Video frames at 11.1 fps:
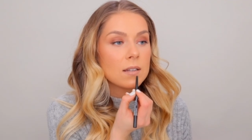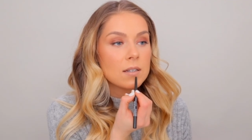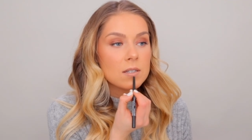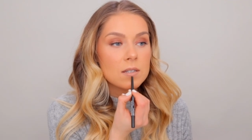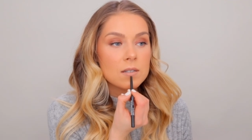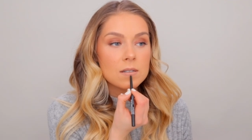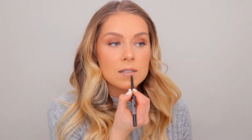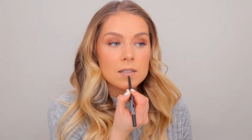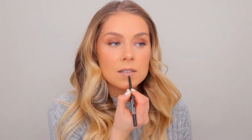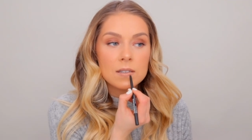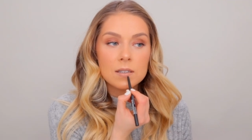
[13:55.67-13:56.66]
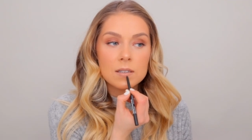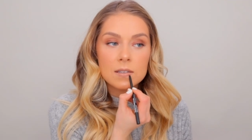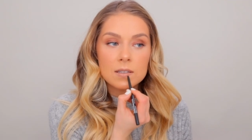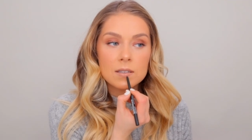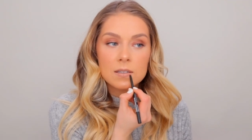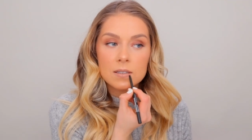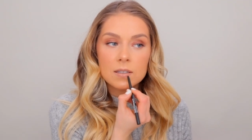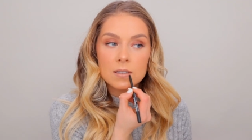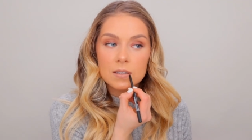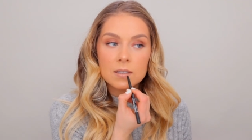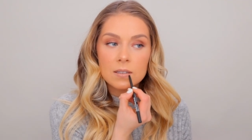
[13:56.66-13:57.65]
let's just go ahead and
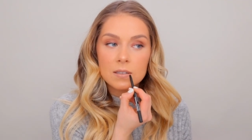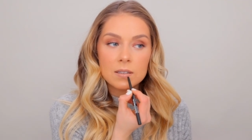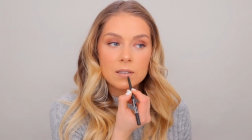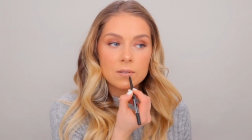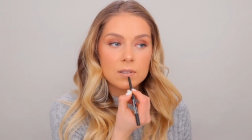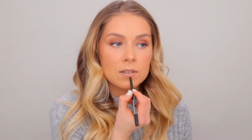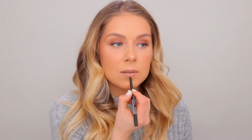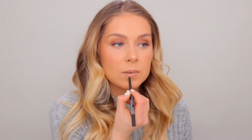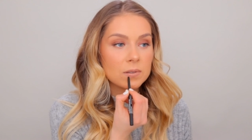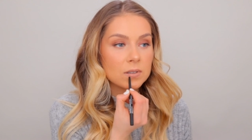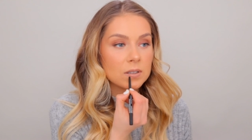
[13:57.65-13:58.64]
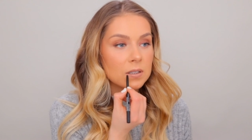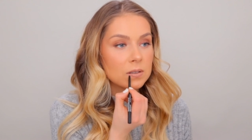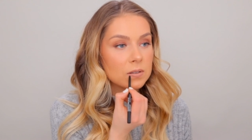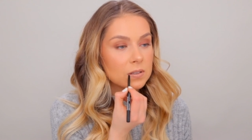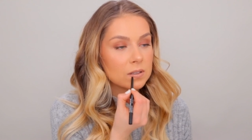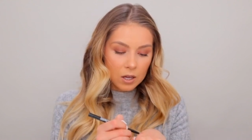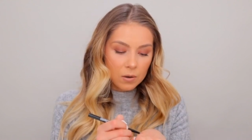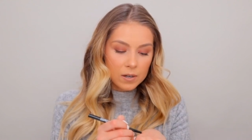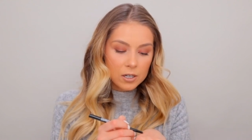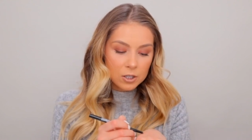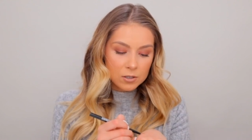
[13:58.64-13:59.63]
give it a little bit of a go.
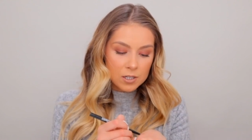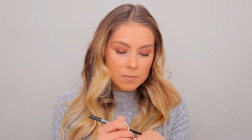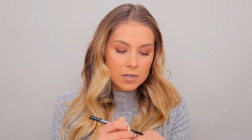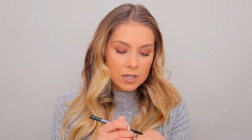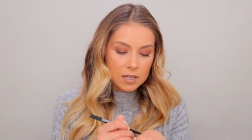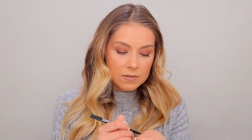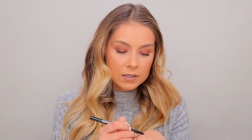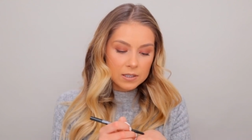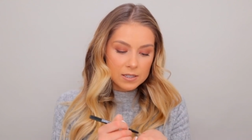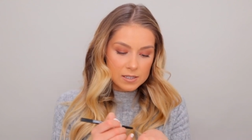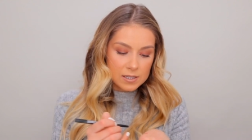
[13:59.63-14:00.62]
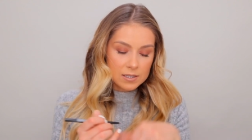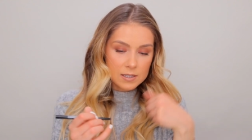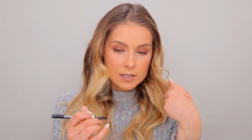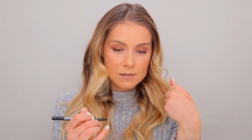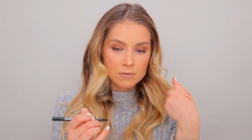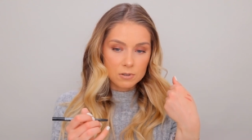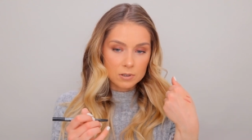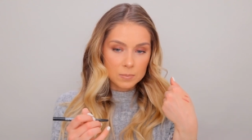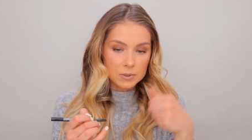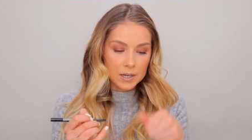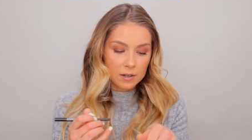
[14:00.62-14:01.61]
Quite a creamy, even consistency for a
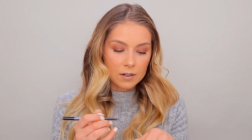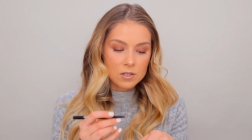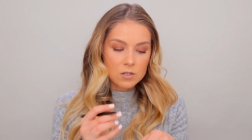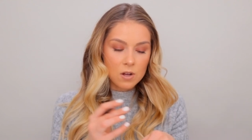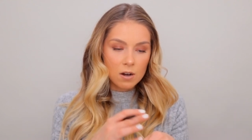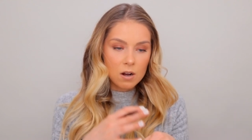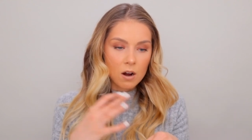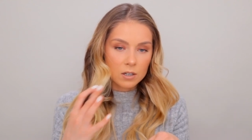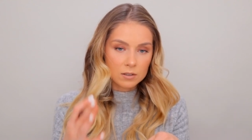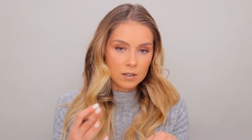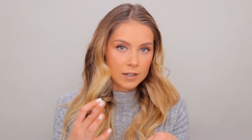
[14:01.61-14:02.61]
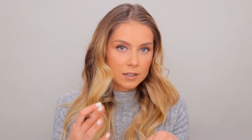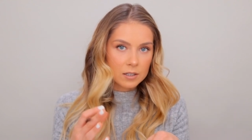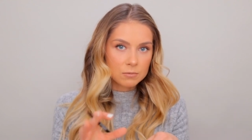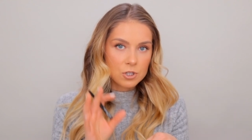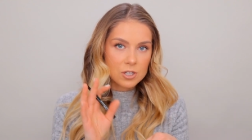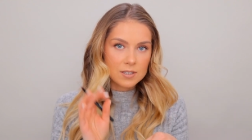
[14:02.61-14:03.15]
lip liner. It's not a hard liner, which